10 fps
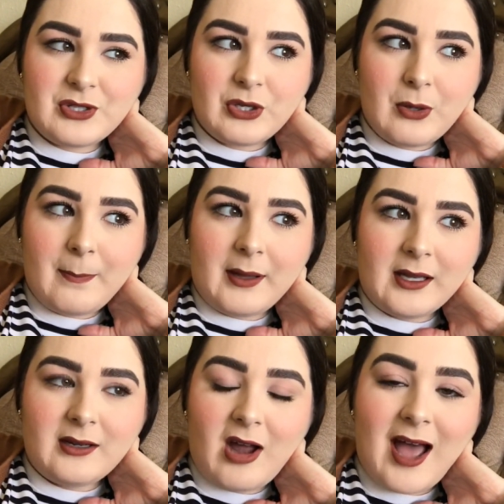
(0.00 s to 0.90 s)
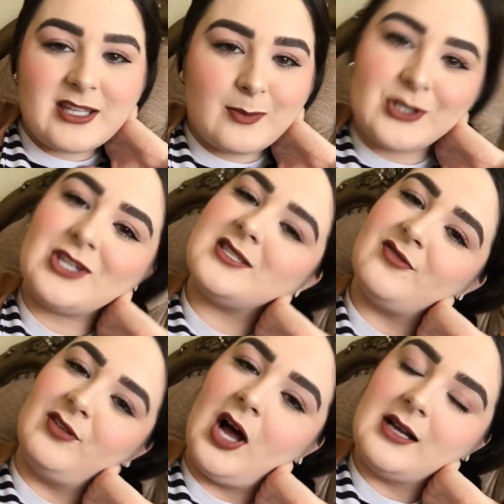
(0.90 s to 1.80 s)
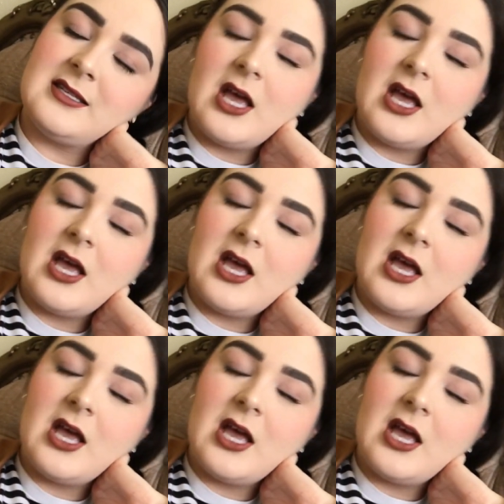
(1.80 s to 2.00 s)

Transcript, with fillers: too, but not as much as the vlogs.